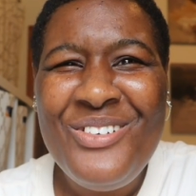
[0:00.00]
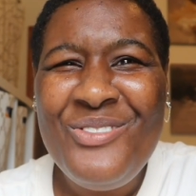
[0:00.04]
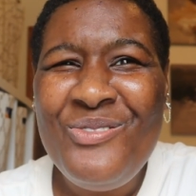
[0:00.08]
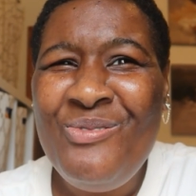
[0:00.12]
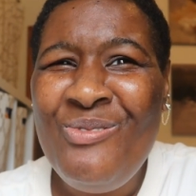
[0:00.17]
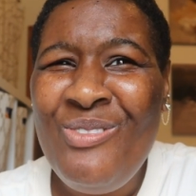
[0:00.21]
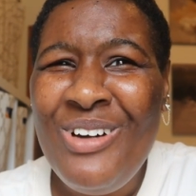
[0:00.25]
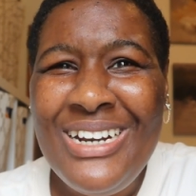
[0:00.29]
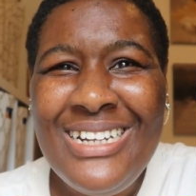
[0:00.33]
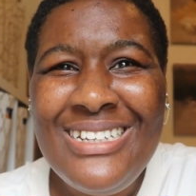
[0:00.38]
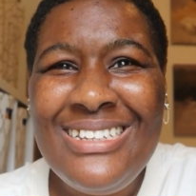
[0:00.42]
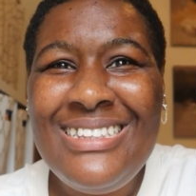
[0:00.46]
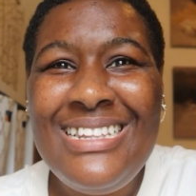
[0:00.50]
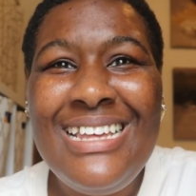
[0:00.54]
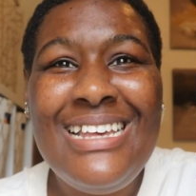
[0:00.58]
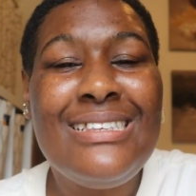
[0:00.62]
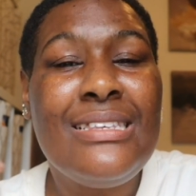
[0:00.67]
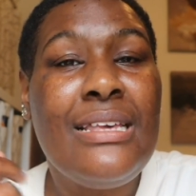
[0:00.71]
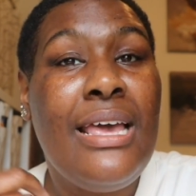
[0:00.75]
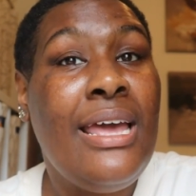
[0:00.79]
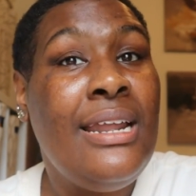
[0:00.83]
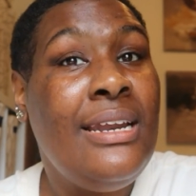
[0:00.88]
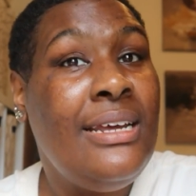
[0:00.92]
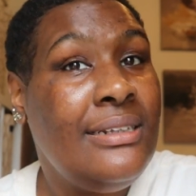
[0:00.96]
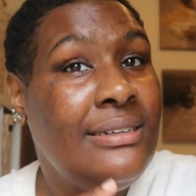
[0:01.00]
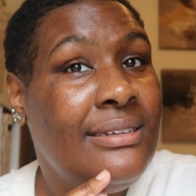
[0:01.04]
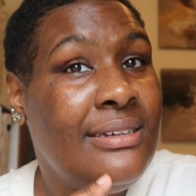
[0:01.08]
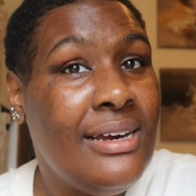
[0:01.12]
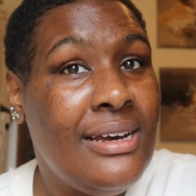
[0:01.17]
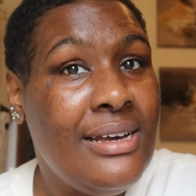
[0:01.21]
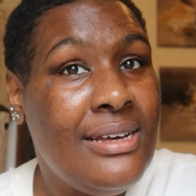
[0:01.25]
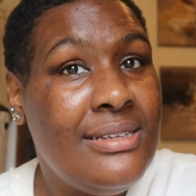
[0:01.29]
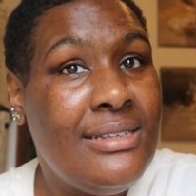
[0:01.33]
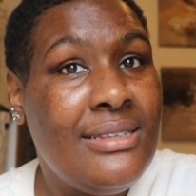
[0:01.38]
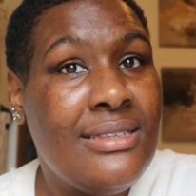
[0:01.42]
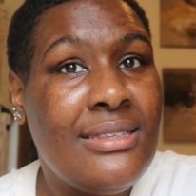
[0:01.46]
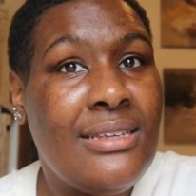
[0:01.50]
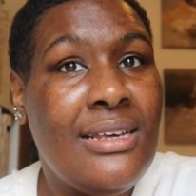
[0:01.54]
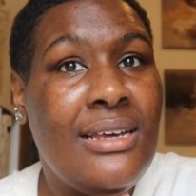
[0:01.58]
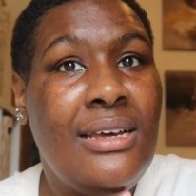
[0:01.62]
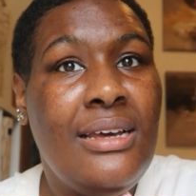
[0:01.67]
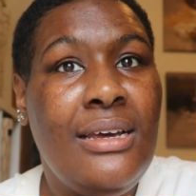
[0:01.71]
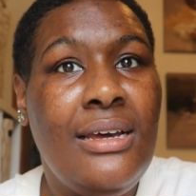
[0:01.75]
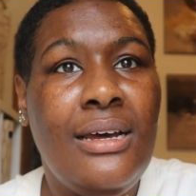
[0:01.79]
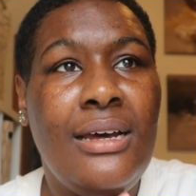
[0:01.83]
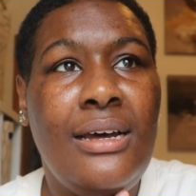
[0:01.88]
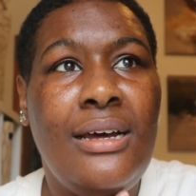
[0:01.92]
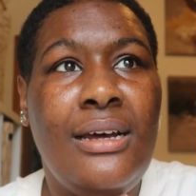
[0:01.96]
What is this? And it does
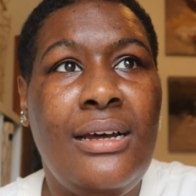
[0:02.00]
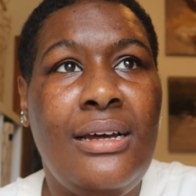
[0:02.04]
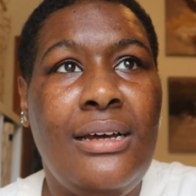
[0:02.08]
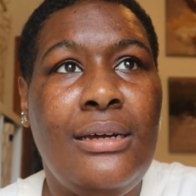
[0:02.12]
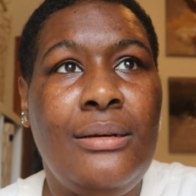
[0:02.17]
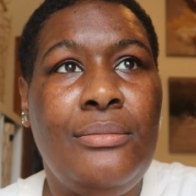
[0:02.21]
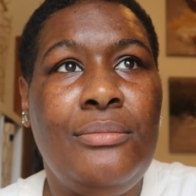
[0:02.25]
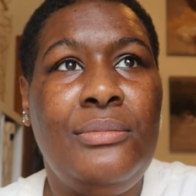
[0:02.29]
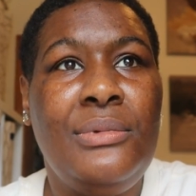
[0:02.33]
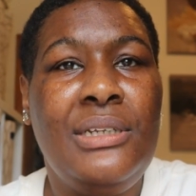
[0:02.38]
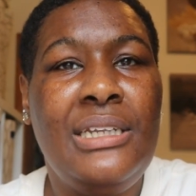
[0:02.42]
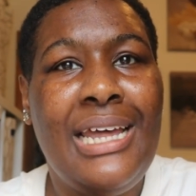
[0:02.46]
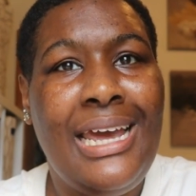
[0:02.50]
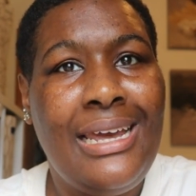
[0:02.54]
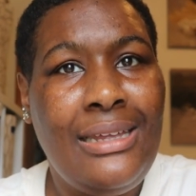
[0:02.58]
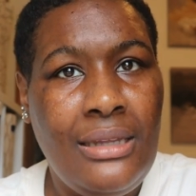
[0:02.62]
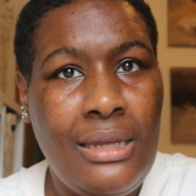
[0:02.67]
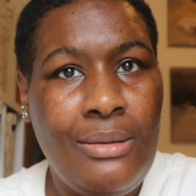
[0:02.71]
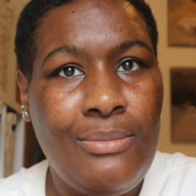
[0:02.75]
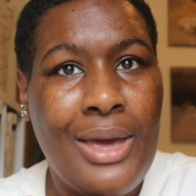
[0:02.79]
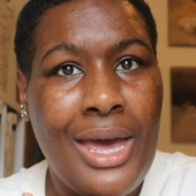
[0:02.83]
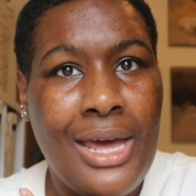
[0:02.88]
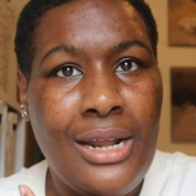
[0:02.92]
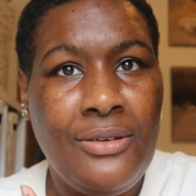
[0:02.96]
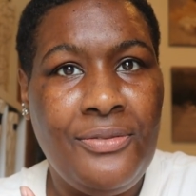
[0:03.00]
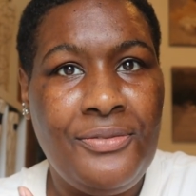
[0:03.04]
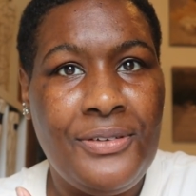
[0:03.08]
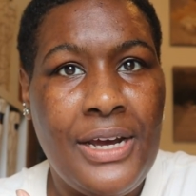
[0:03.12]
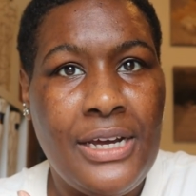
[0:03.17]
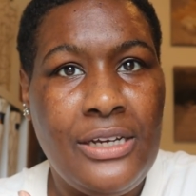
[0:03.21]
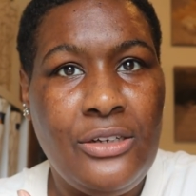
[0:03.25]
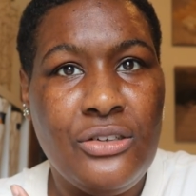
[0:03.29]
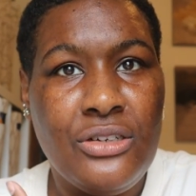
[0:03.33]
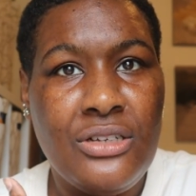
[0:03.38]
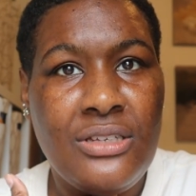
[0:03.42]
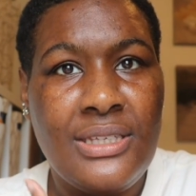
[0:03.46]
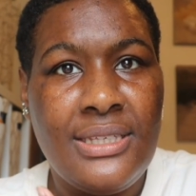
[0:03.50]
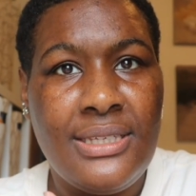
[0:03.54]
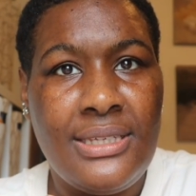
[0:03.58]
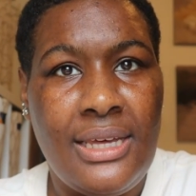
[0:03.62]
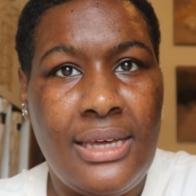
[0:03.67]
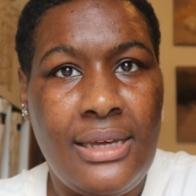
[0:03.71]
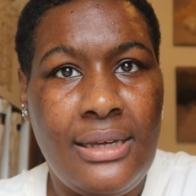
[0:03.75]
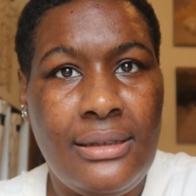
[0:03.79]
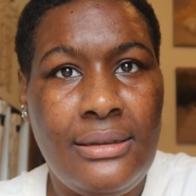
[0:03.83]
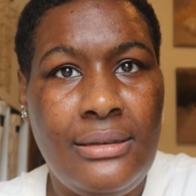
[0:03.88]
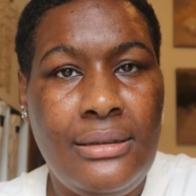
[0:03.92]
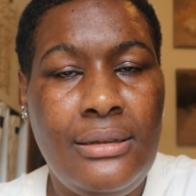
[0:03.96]
lightly mattify your
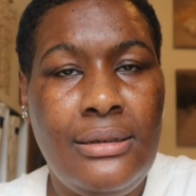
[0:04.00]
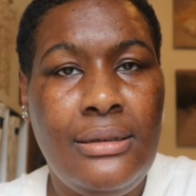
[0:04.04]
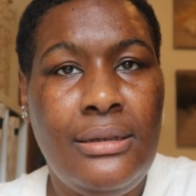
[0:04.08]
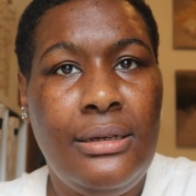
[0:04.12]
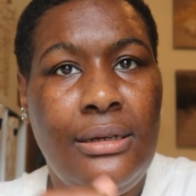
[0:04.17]
skin.